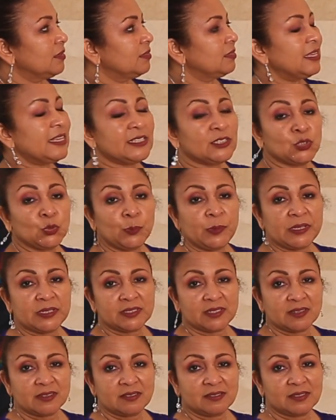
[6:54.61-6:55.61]
These two
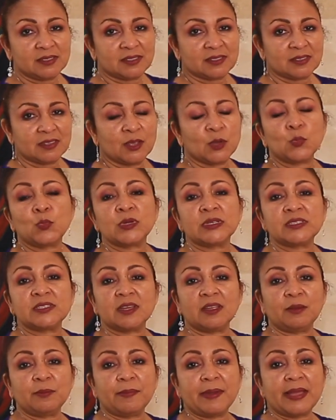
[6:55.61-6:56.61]
pieces were
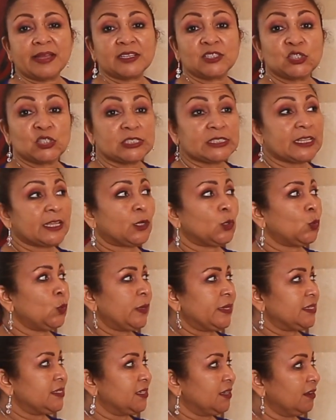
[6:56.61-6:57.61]
done by Gizelle
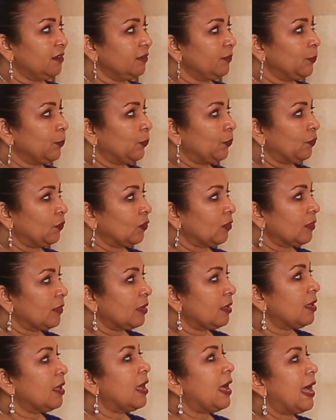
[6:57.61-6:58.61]
Winter,
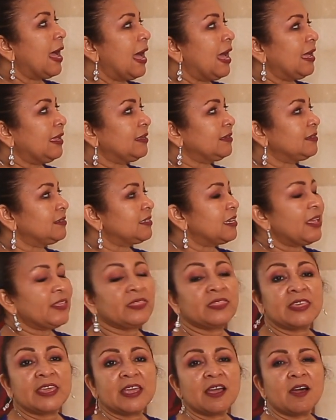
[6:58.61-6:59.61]
and
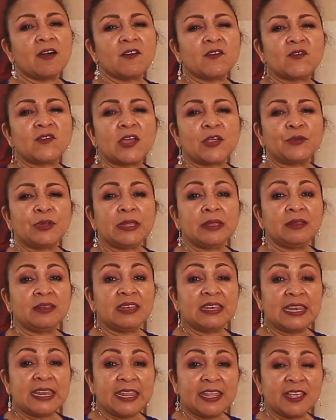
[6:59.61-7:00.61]
they are very
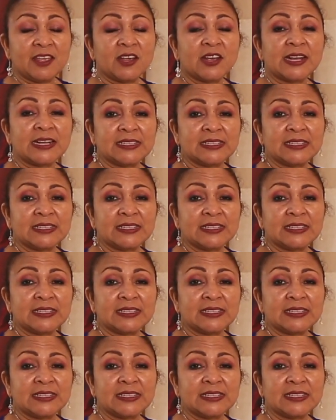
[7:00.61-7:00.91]
near